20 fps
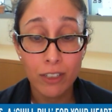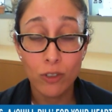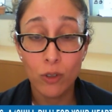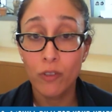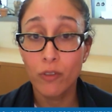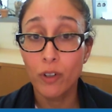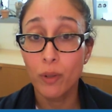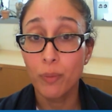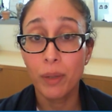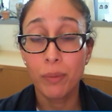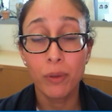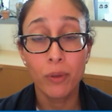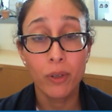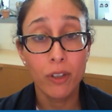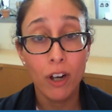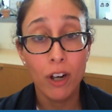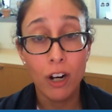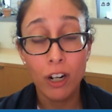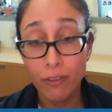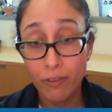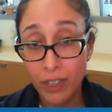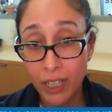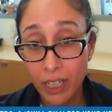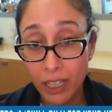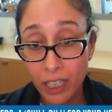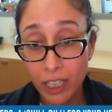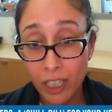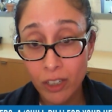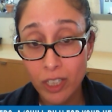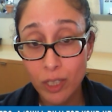or for people with heart
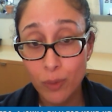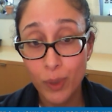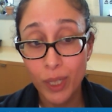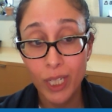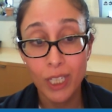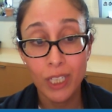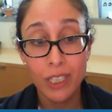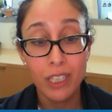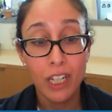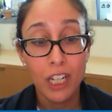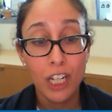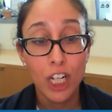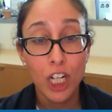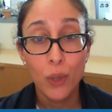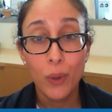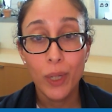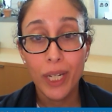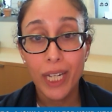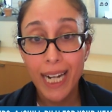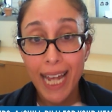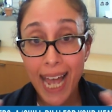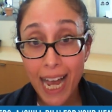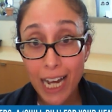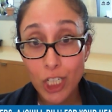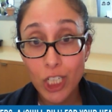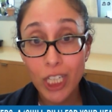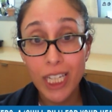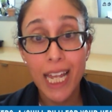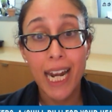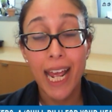failure is because we can
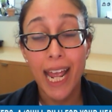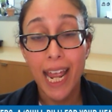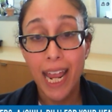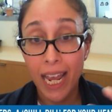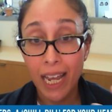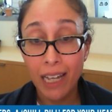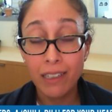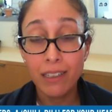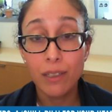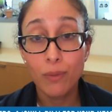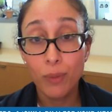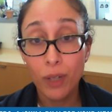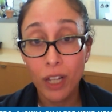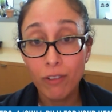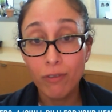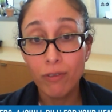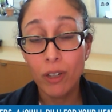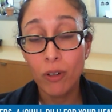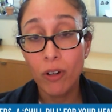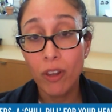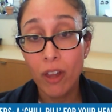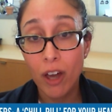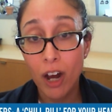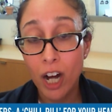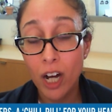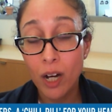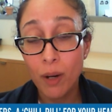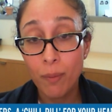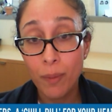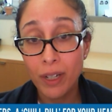actually enhance blood flow to the
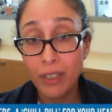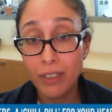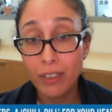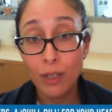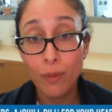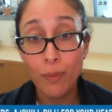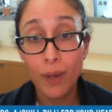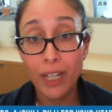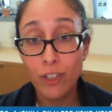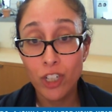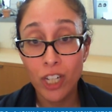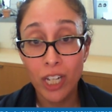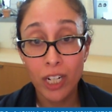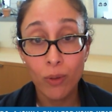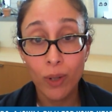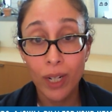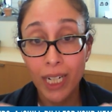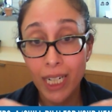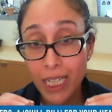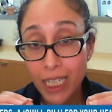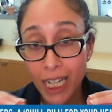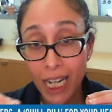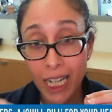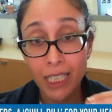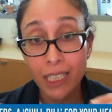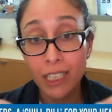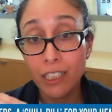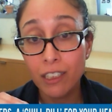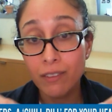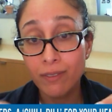heart muscle by generating tiny
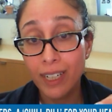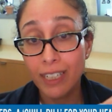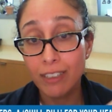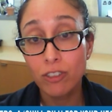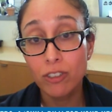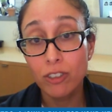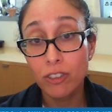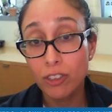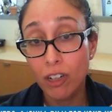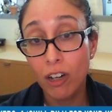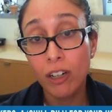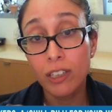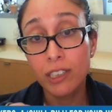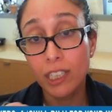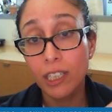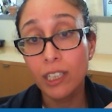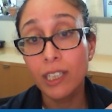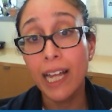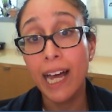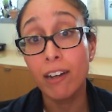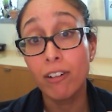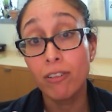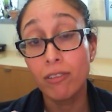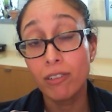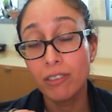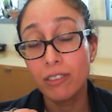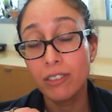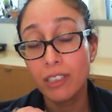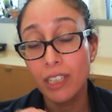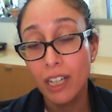little vessels called
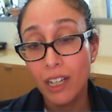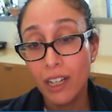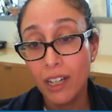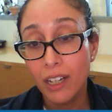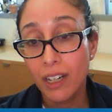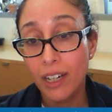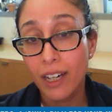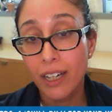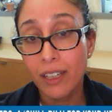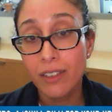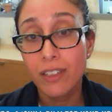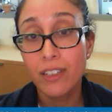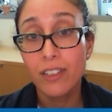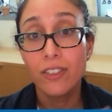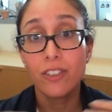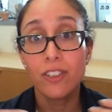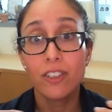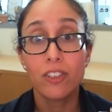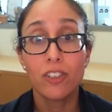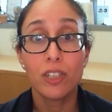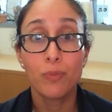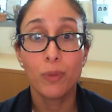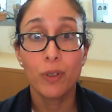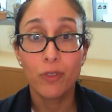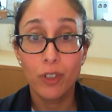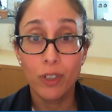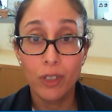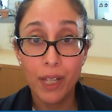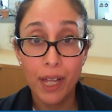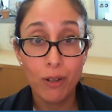collaterals. And this system of
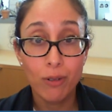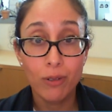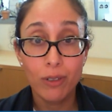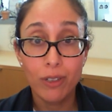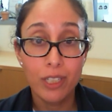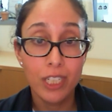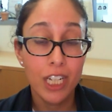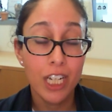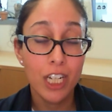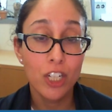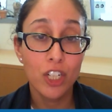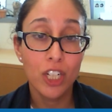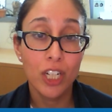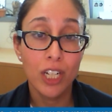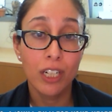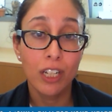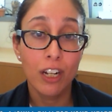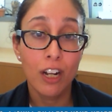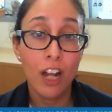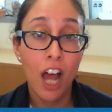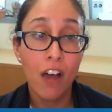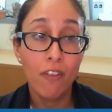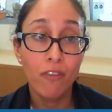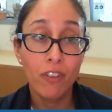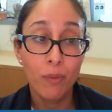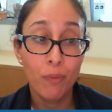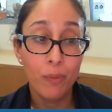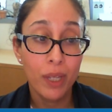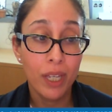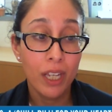collateralization can
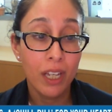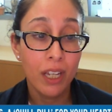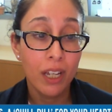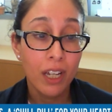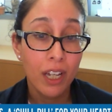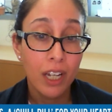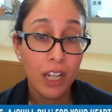often be